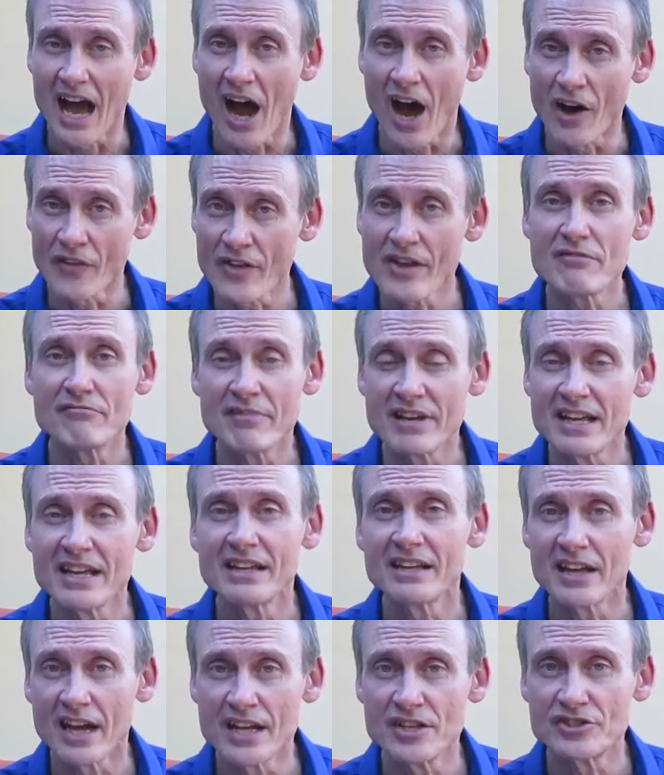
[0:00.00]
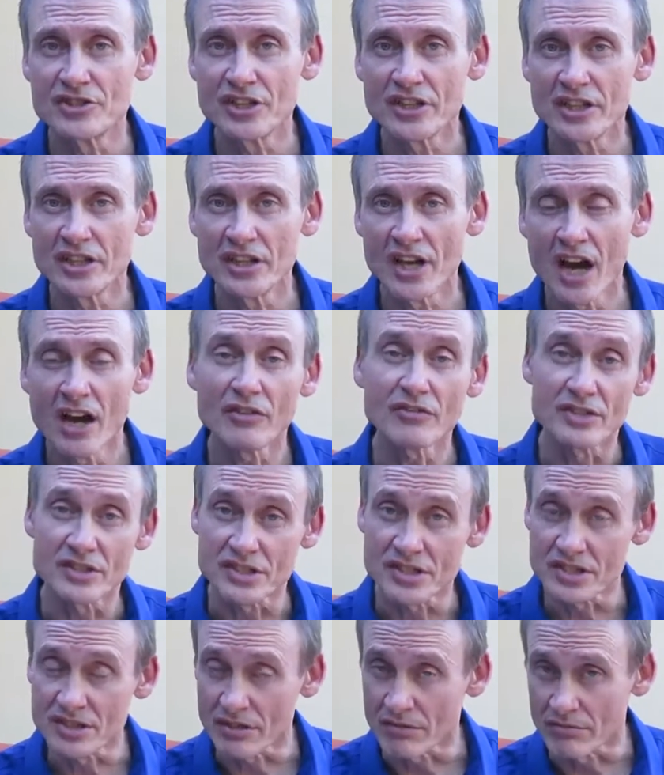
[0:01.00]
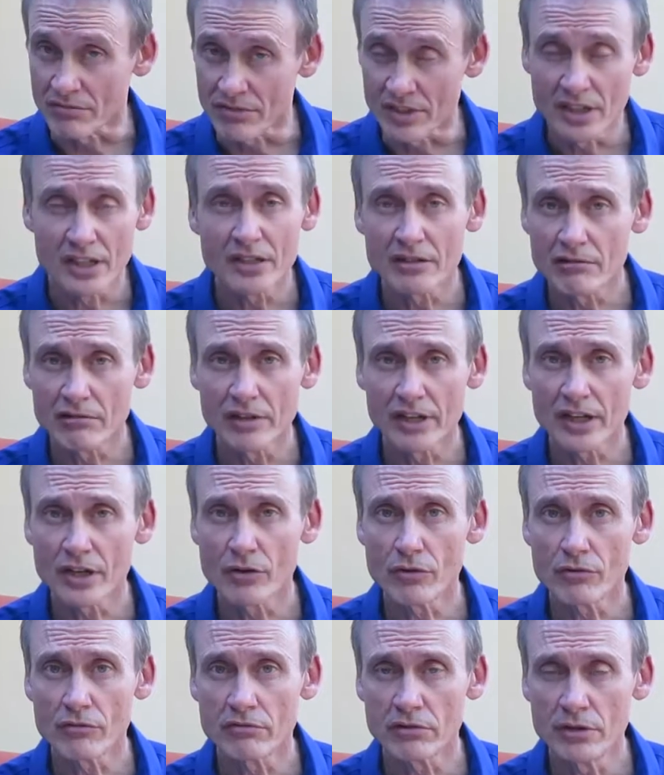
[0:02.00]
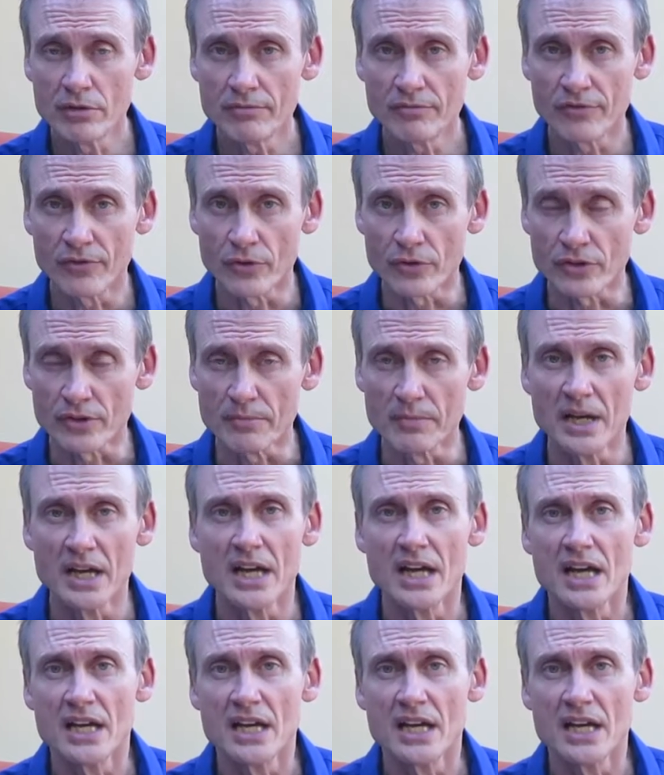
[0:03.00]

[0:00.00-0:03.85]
Are they re-engaging the young? This is a really critical group for them.